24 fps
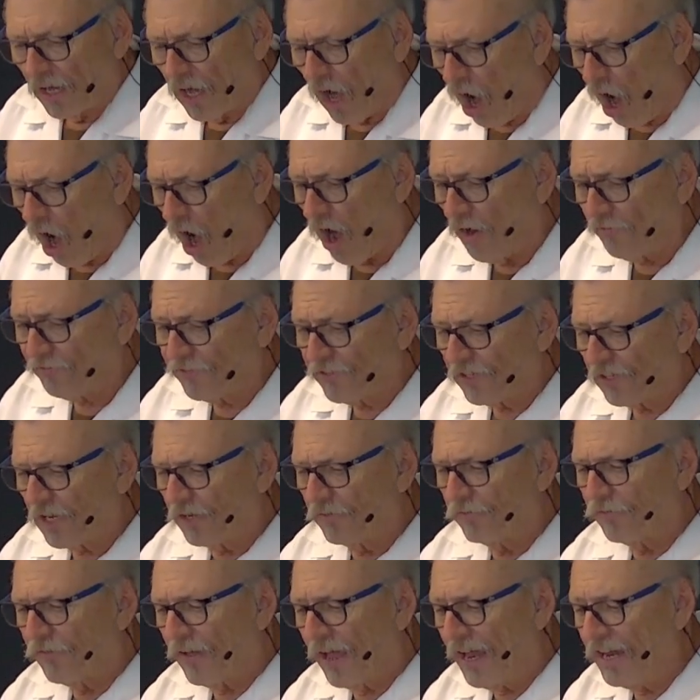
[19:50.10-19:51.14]
often
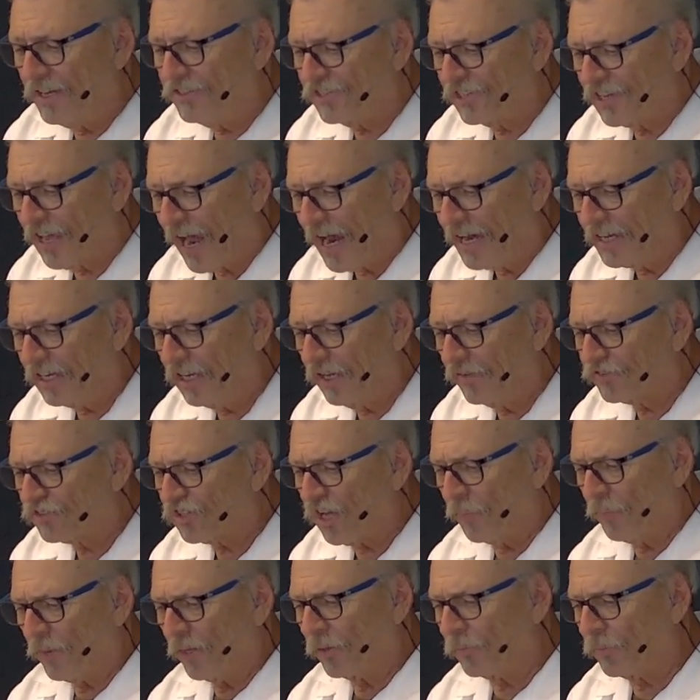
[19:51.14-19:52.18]
conveys the idea of
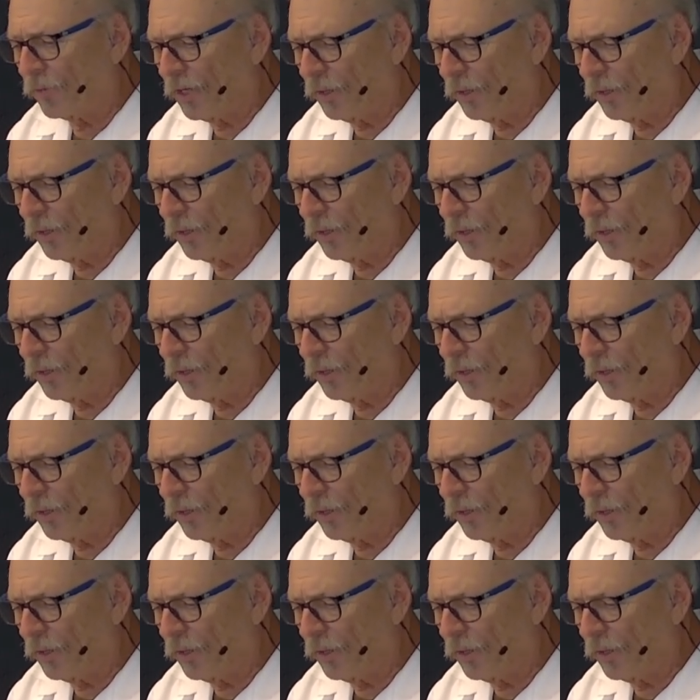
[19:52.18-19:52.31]
something